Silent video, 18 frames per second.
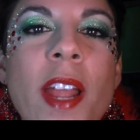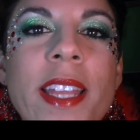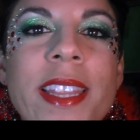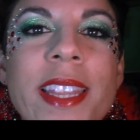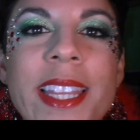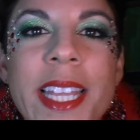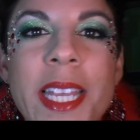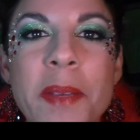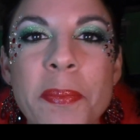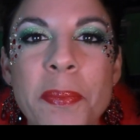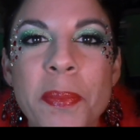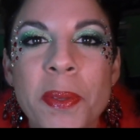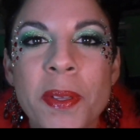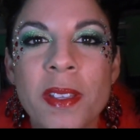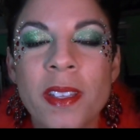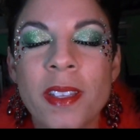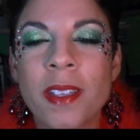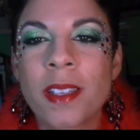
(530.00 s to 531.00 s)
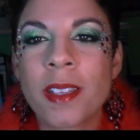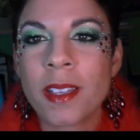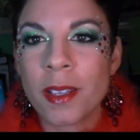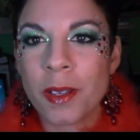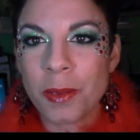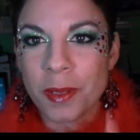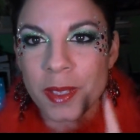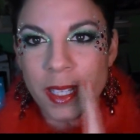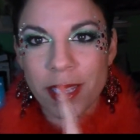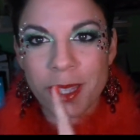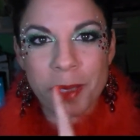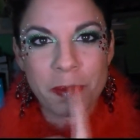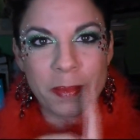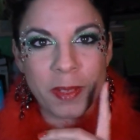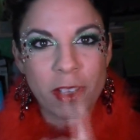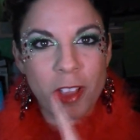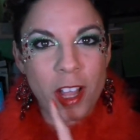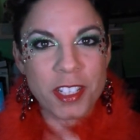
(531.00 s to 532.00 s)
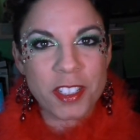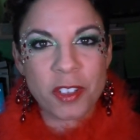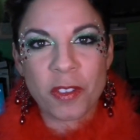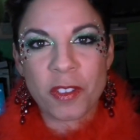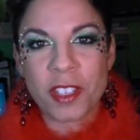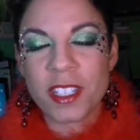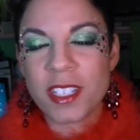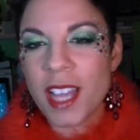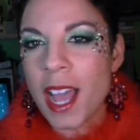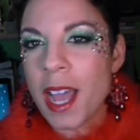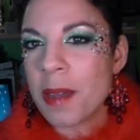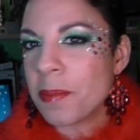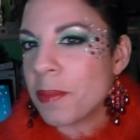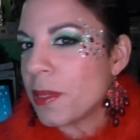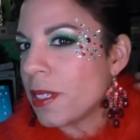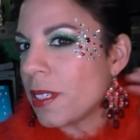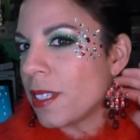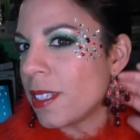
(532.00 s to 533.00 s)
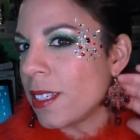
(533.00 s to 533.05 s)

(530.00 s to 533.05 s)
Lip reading: red lip with a lip gloss over the top.